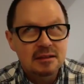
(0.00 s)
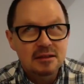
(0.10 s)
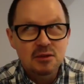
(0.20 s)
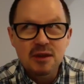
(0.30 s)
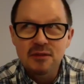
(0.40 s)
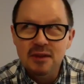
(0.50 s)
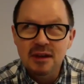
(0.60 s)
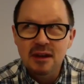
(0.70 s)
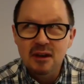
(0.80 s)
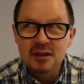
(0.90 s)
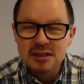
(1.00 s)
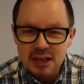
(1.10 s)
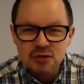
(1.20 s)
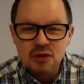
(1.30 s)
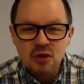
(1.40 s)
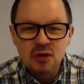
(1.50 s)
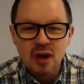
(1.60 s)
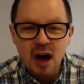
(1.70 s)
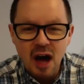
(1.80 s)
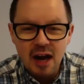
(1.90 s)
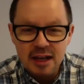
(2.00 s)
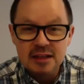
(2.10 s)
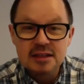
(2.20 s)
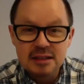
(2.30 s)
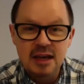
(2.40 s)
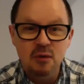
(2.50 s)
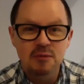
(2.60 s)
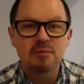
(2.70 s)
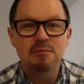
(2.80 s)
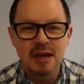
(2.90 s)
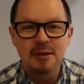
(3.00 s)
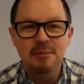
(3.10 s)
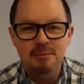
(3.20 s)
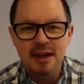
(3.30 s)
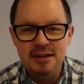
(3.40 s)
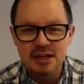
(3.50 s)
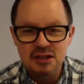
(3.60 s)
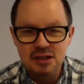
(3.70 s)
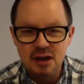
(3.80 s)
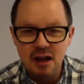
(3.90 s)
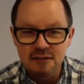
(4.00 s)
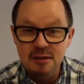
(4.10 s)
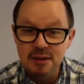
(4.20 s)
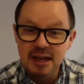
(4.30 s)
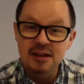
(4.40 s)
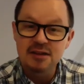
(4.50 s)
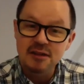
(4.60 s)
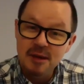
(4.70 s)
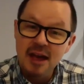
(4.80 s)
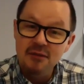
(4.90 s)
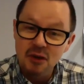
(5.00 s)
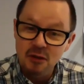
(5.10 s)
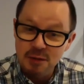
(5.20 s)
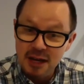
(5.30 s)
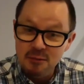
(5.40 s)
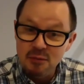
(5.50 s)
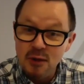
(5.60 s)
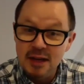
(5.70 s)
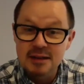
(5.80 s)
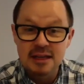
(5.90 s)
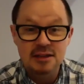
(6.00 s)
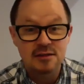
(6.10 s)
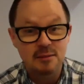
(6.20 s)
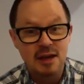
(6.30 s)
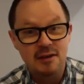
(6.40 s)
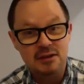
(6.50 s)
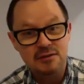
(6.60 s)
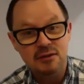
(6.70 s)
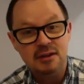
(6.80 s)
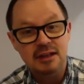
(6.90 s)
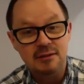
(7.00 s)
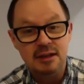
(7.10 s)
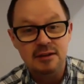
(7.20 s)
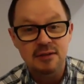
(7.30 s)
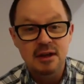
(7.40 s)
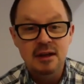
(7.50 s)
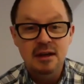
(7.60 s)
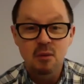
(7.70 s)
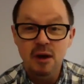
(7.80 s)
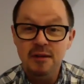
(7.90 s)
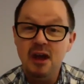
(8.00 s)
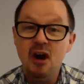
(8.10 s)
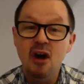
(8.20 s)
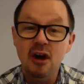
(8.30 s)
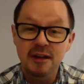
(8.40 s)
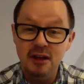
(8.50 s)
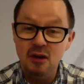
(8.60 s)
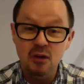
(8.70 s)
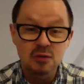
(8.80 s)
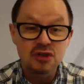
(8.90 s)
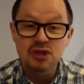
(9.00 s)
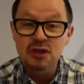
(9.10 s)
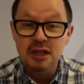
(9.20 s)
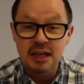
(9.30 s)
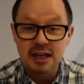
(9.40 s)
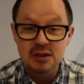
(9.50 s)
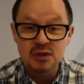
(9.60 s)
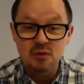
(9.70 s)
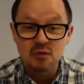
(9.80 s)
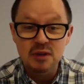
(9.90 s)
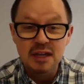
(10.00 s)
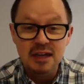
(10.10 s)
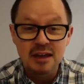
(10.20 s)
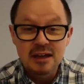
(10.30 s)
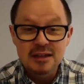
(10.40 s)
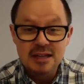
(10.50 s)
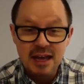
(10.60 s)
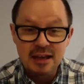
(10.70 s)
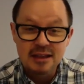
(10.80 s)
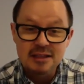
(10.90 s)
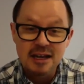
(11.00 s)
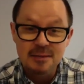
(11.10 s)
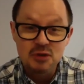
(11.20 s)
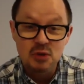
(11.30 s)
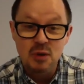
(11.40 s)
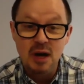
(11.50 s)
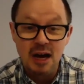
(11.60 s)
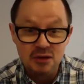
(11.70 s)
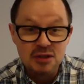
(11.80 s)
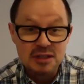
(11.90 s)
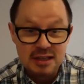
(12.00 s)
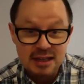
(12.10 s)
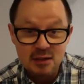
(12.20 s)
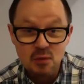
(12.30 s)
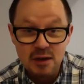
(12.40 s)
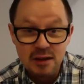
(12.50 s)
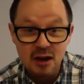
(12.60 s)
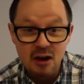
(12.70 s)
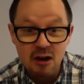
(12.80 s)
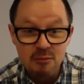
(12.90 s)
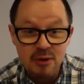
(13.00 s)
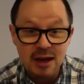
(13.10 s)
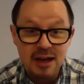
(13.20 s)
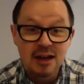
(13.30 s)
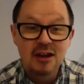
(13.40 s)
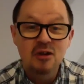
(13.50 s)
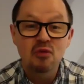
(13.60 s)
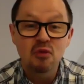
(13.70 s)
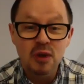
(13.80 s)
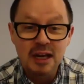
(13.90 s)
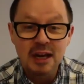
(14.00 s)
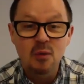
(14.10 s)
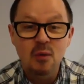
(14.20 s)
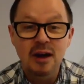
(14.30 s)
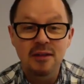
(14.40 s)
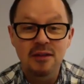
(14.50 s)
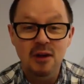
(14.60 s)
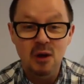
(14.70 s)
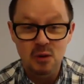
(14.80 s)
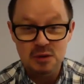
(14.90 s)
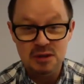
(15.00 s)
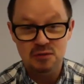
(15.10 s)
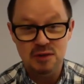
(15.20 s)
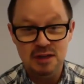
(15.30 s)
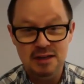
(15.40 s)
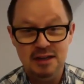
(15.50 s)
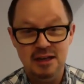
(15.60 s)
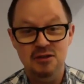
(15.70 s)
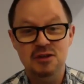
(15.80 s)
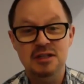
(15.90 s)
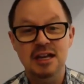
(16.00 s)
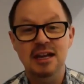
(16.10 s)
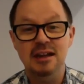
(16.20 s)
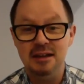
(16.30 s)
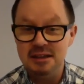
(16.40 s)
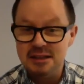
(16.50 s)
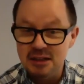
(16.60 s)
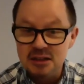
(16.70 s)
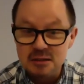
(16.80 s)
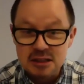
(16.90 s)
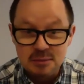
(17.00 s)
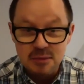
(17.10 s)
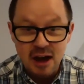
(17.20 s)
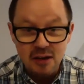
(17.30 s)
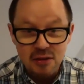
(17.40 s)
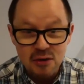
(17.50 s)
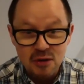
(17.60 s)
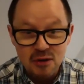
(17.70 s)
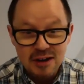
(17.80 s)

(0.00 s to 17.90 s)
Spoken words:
sort of central audience that would maybe pay attention to all of them, but each of them have their own pain point. Each of them have a different level of where they are in their own journey. And so really taking the time to understand where they are by reading what the host has written and understanding and listening to some other